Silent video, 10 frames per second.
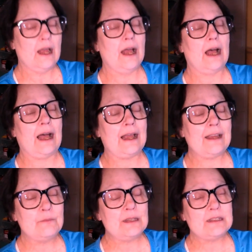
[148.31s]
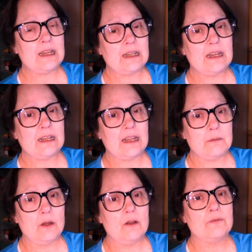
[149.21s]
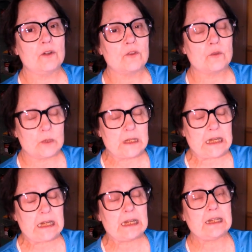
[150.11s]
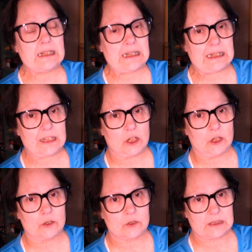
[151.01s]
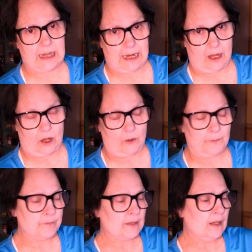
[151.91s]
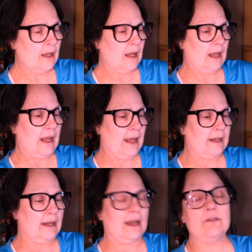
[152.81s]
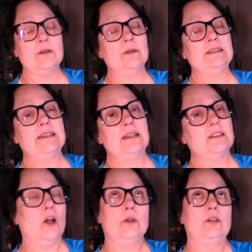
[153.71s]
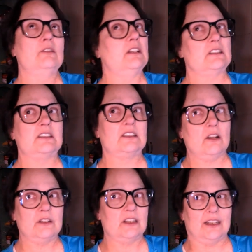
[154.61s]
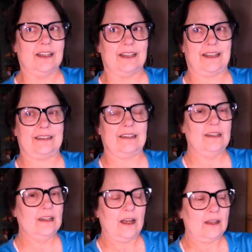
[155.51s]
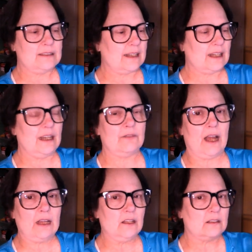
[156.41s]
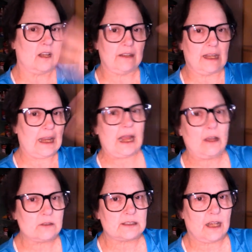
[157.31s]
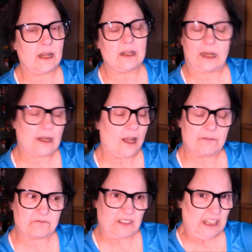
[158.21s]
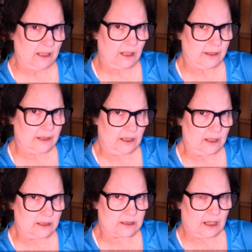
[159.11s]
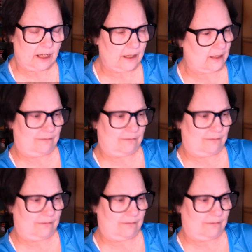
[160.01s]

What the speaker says: I have been taking chemo for 3 years now. And everyone says, oh, you look so good. I was like, if I looked on the outside like I feel on the inside,